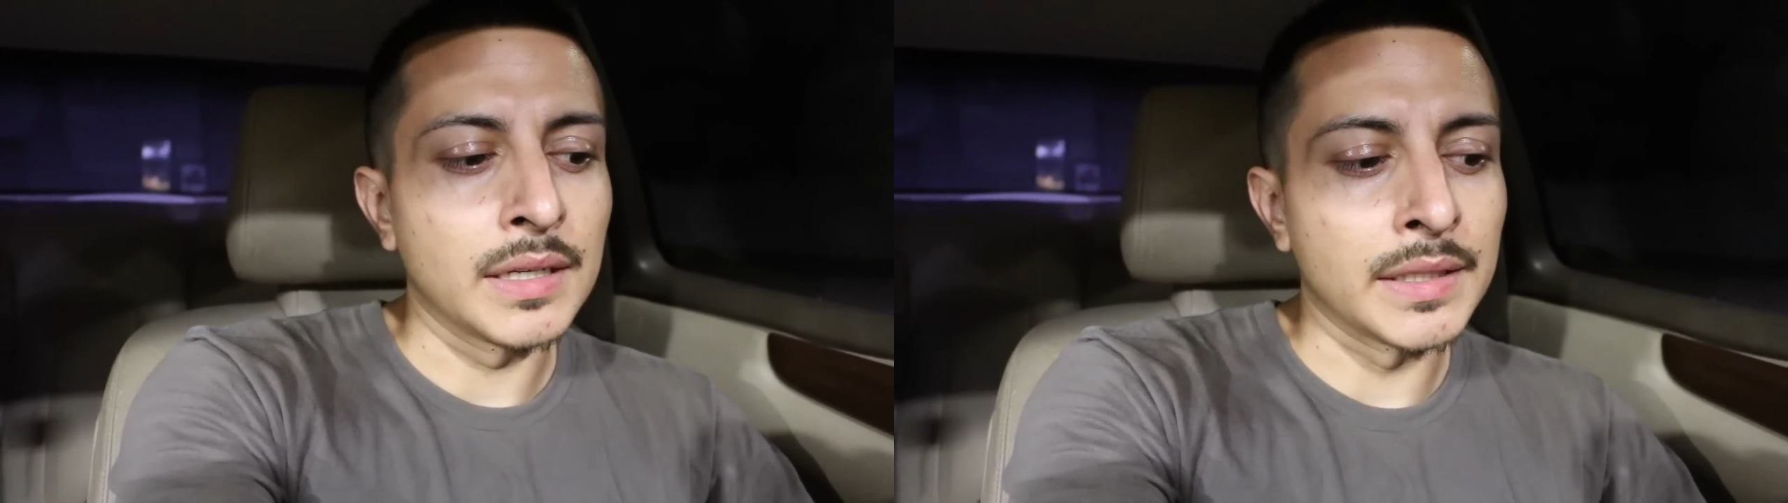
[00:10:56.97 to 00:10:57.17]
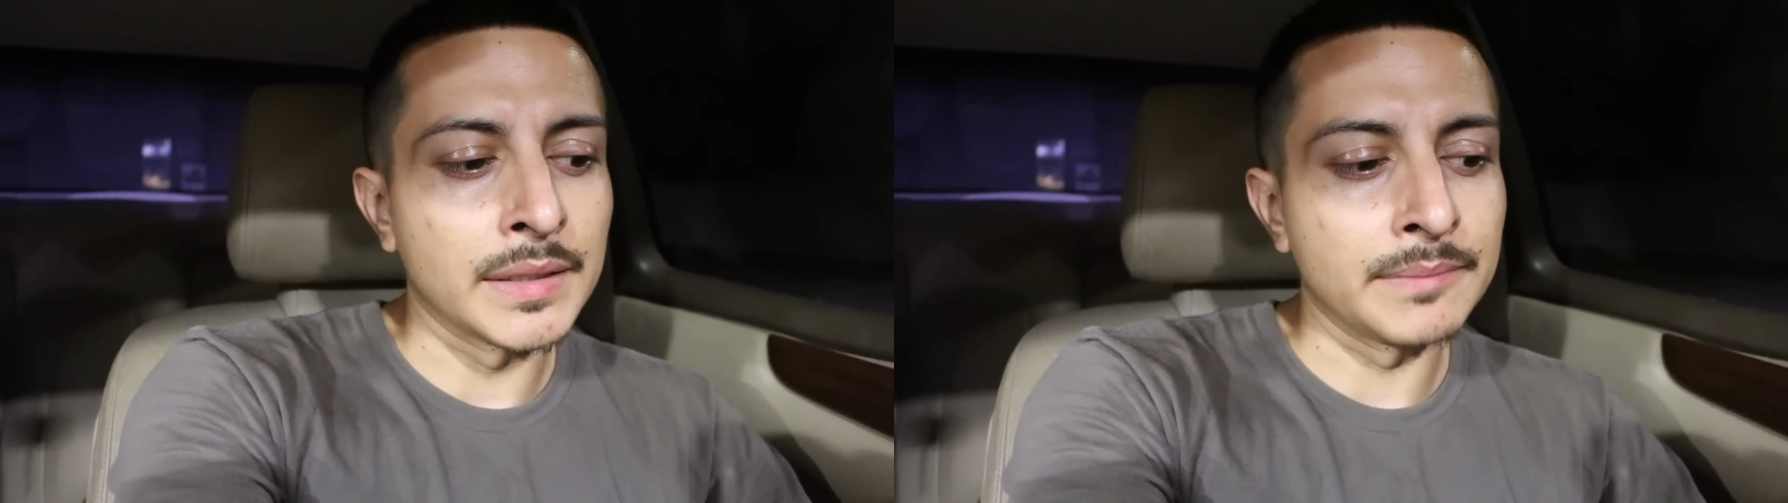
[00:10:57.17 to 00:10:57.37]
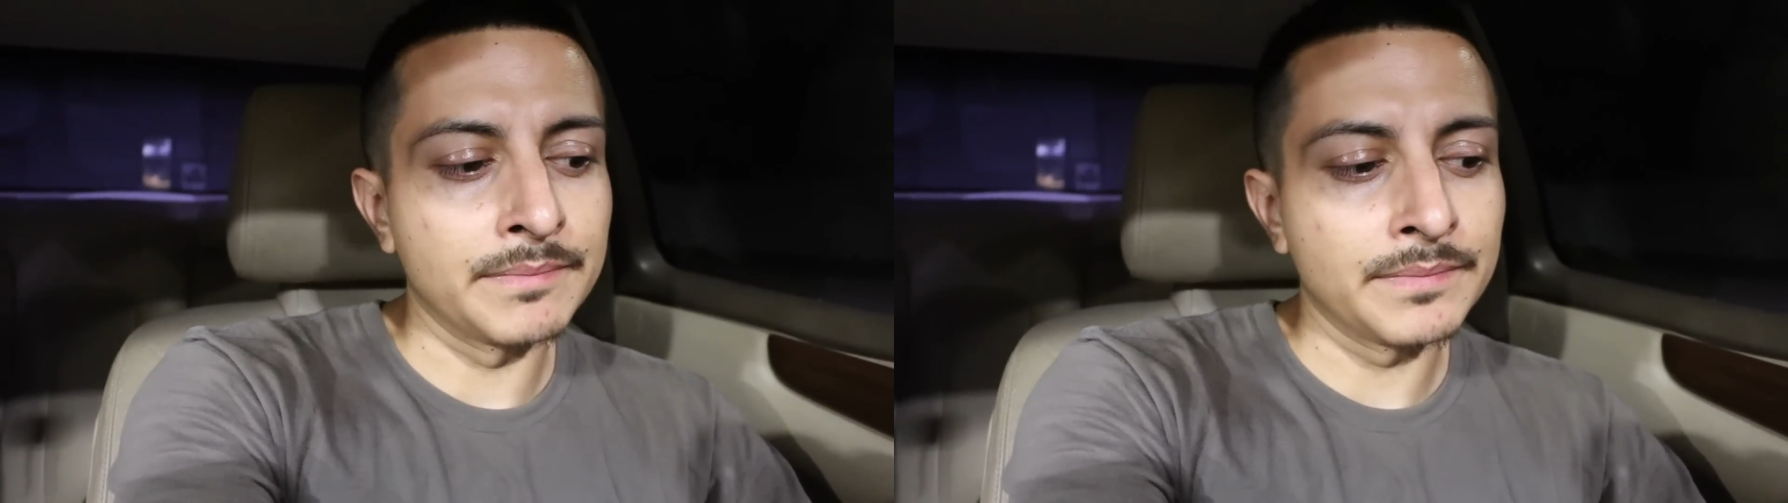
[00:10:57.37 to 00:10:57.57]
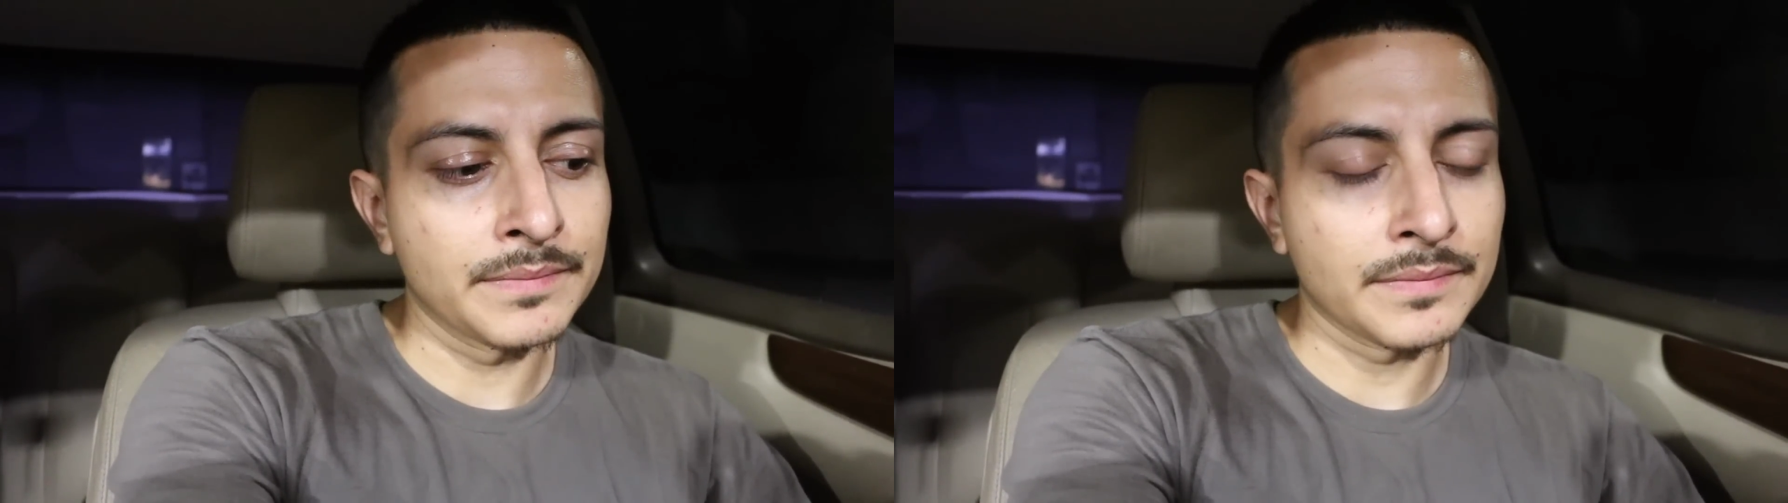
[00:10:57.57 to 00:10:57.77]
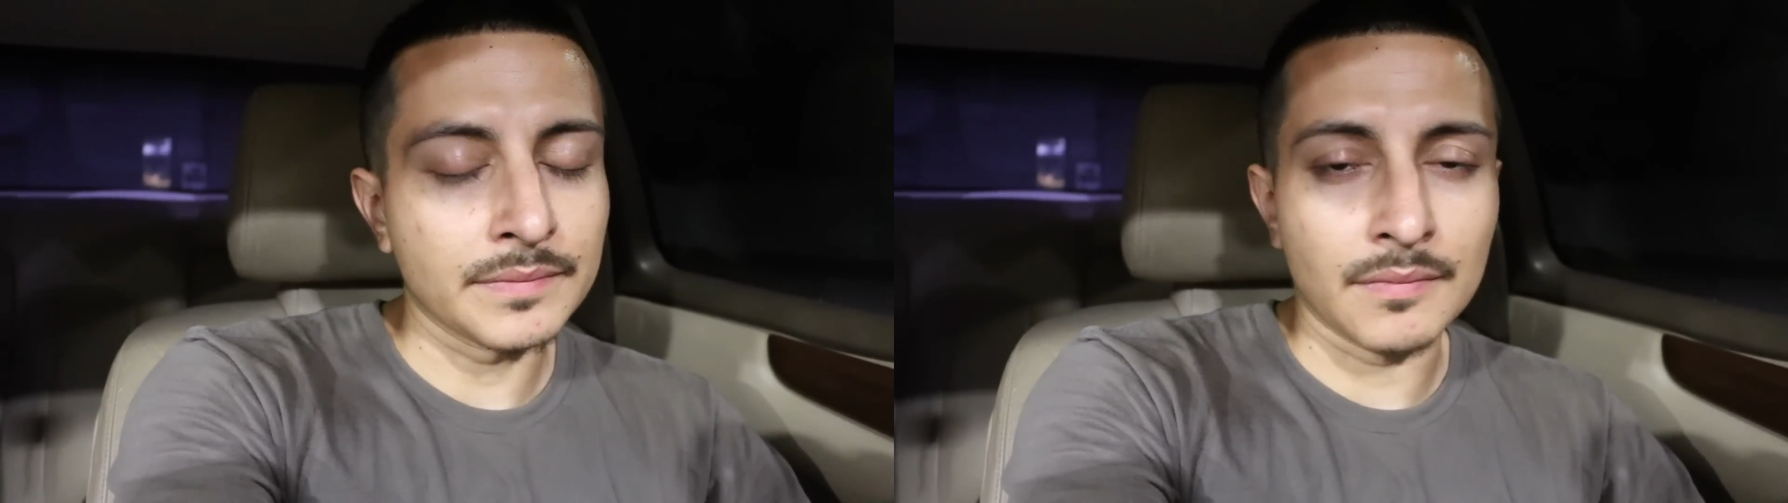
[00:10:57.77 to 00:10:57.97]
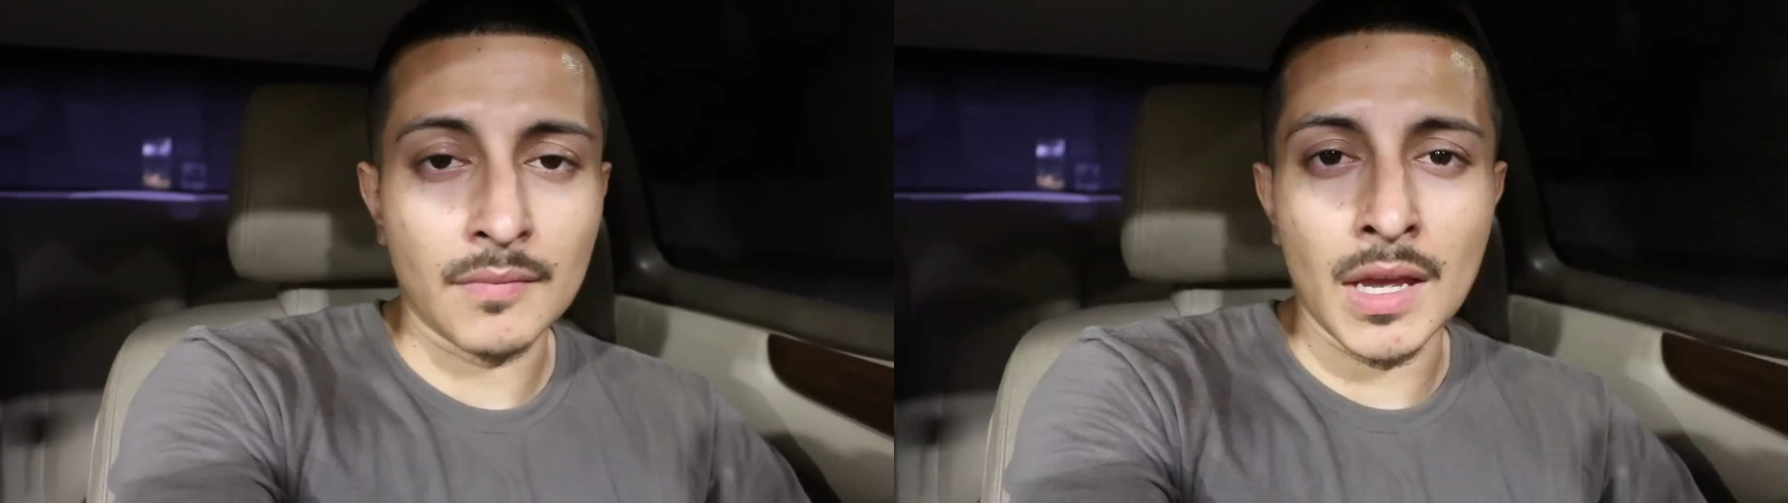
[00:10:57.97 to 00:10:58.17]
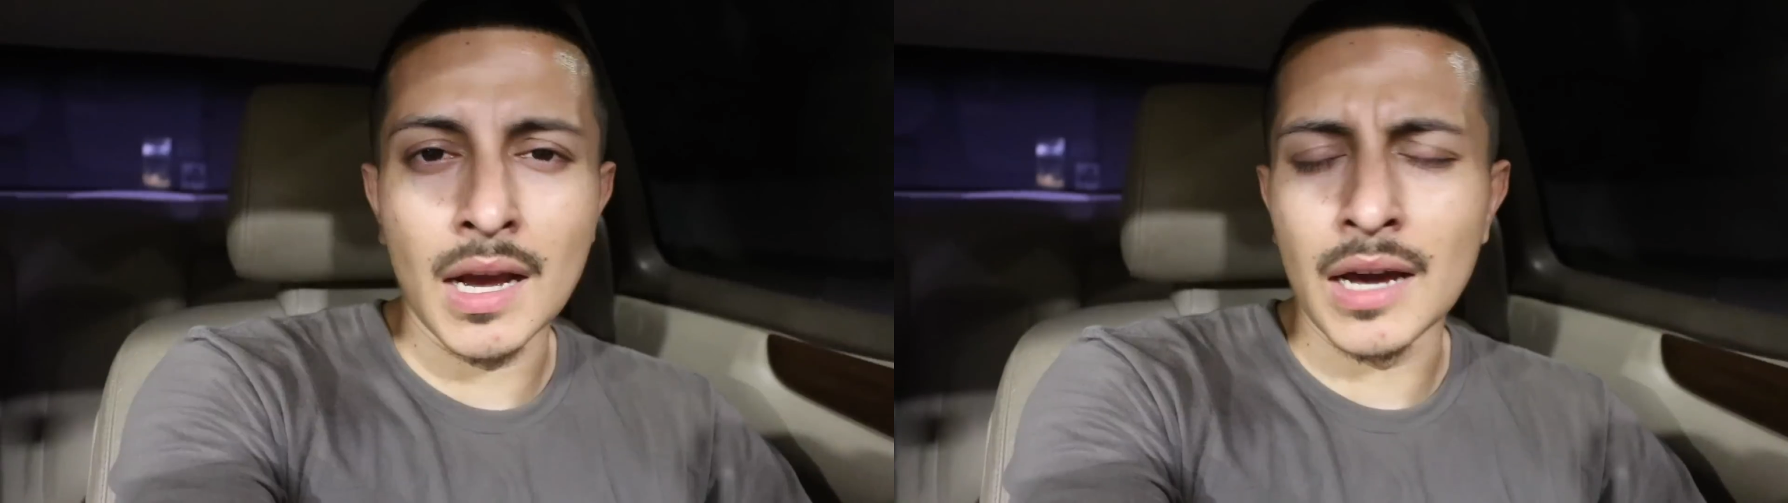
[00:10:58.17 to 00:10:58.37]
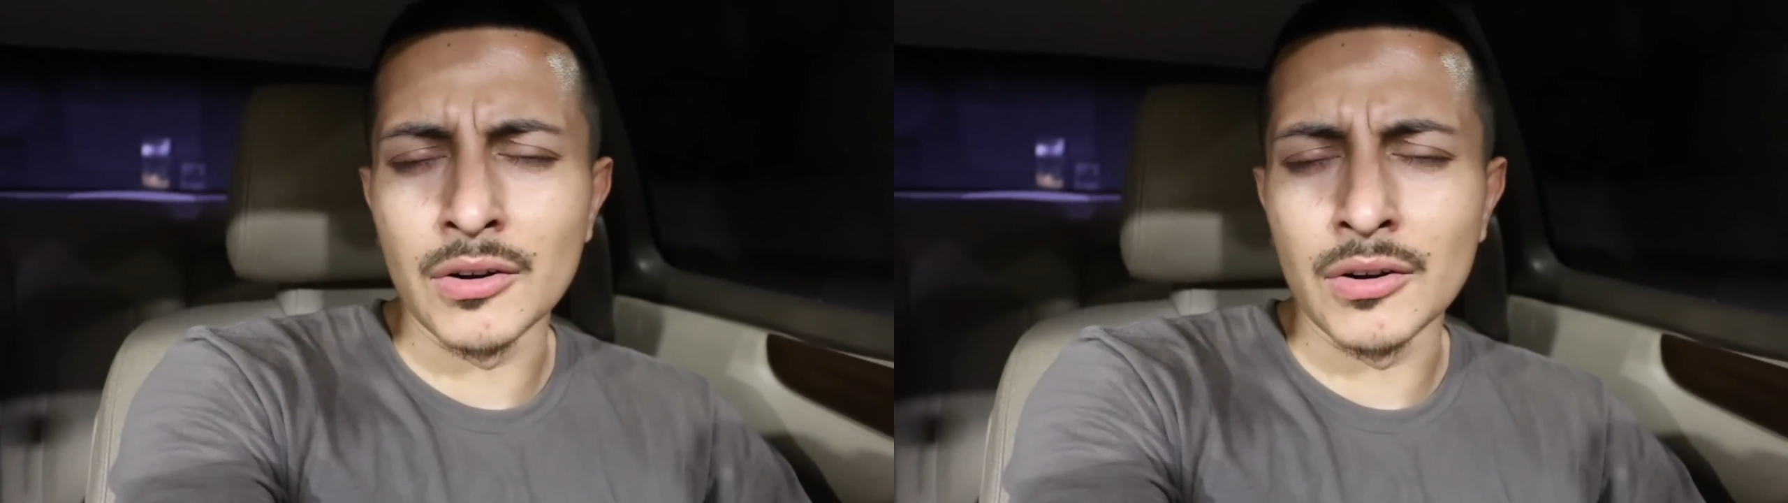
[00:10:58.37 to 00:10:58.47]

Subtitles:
yeah,